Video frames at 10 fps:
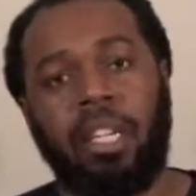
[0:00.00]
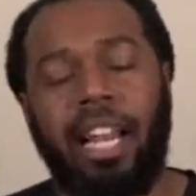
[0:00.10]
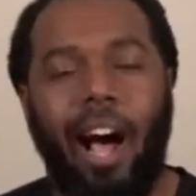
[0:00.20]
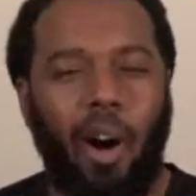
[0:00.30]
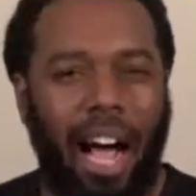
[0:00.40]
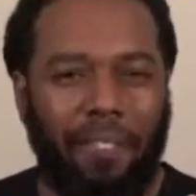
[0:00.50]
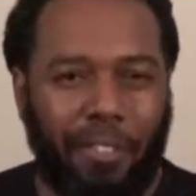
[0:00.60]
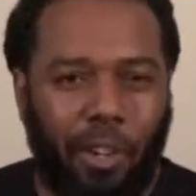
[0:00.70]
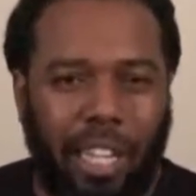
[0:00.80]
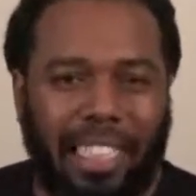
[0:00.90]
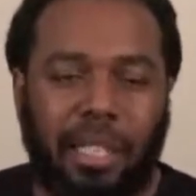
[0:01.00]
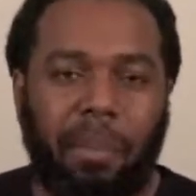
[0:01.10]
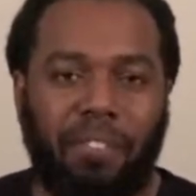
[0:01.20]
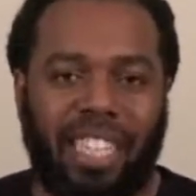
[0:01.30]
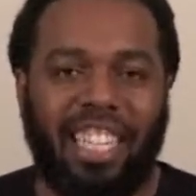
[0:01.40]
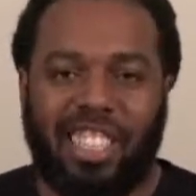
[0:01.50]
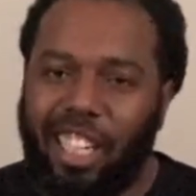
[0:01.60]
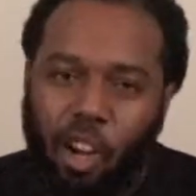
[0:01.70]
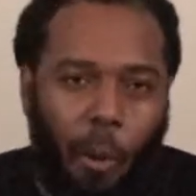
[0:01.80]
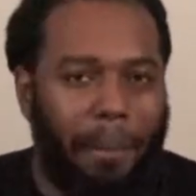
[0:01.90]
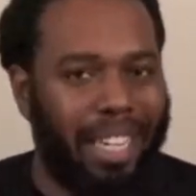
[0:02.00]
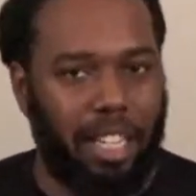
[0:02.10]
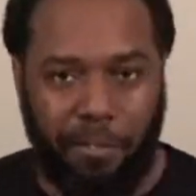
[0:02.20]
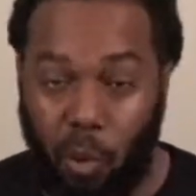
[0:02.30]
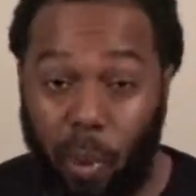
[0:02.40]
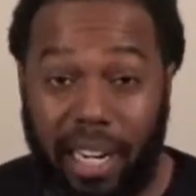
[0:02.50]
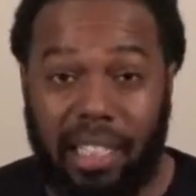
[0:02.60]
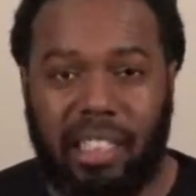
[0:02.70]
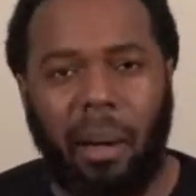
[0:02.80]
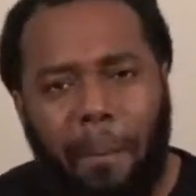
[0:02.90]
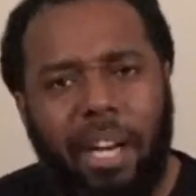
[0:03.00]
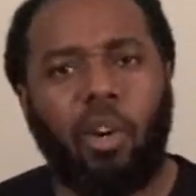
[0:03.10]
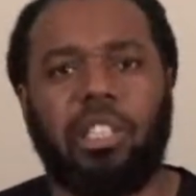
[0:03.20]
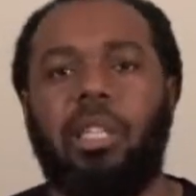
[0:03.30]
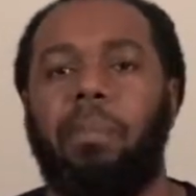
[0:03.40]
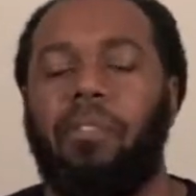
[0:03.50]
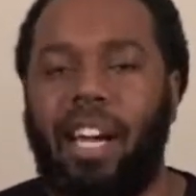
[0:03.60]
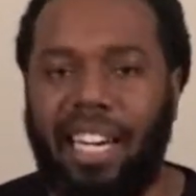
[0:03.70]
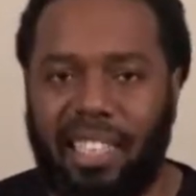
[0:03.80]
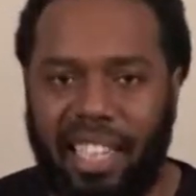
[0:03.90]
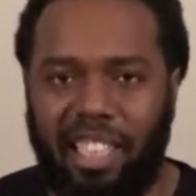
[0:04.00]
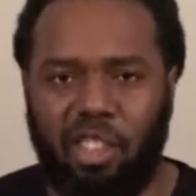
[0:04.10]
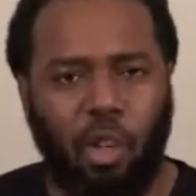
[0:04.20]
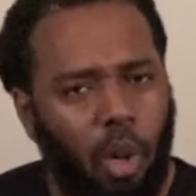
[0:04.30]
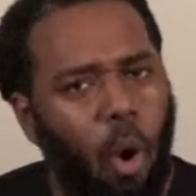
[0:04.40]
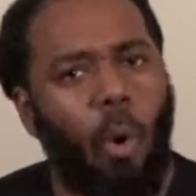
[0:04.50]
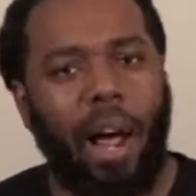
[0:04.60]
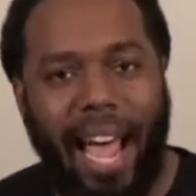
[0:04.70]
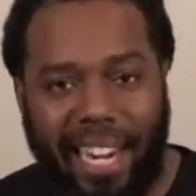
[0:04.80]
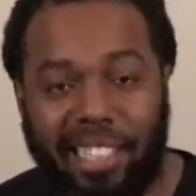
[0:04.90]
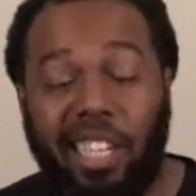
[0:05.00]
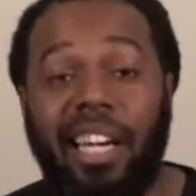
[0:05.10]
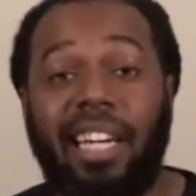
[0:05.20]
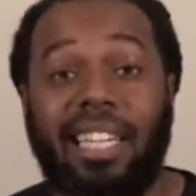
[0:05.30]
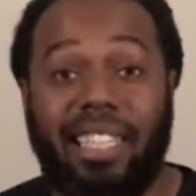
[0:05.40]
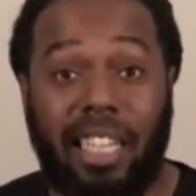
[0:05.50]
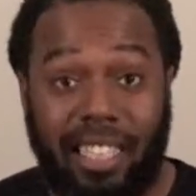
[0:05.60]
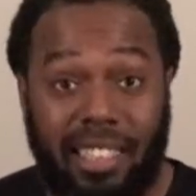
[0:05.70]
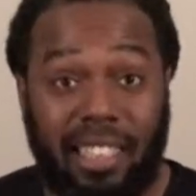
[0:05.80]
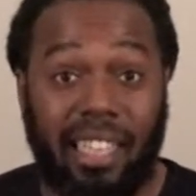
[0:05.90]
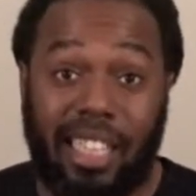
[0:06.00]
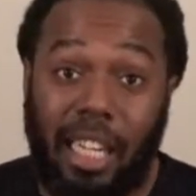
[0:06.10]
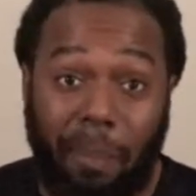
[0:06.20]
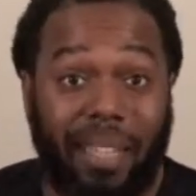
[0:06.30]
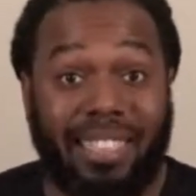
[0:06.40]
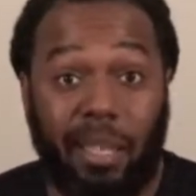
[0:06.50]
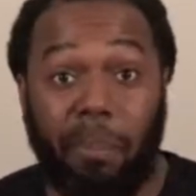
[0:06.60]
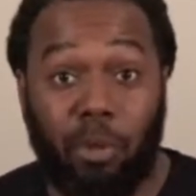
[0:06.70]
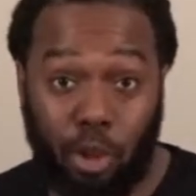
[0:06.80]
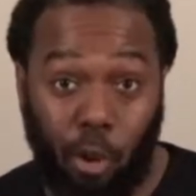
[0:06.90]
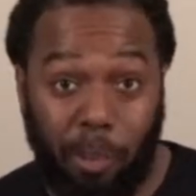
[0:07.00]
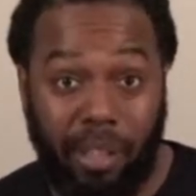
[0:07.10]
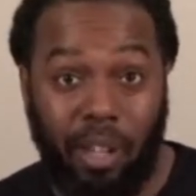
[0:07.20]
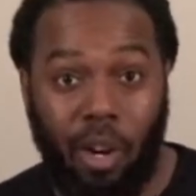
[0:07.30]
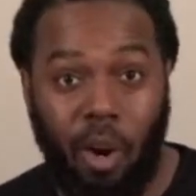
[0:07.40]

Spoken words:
Now, I feel that simplification can go many different ways because I'm big on simplifying things. You know the old adage, kiss, keep it simple, stupid?